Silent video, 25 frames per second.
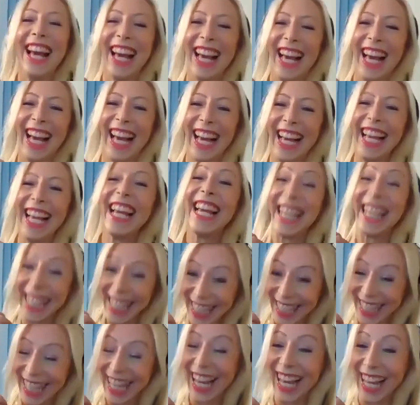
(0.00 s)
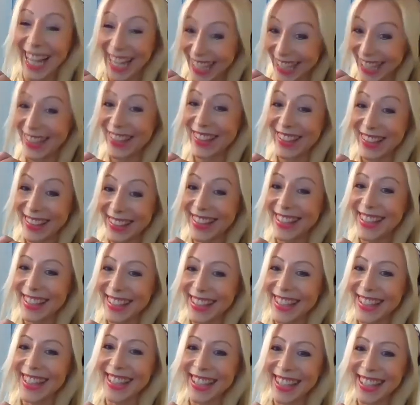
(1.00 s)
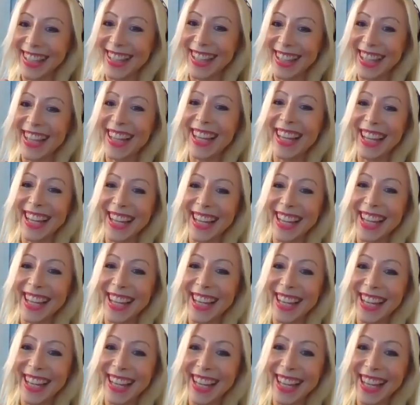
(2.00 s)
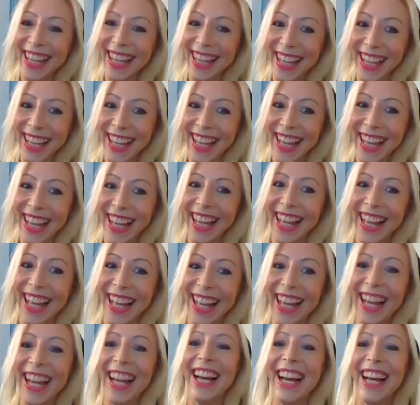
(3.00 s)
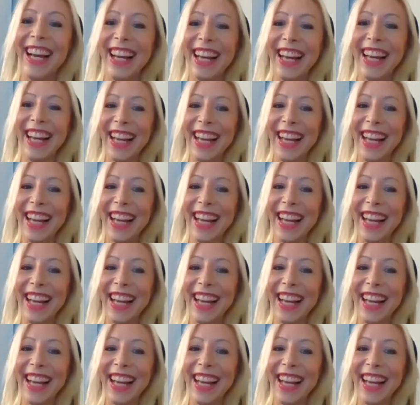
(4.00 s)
(silent)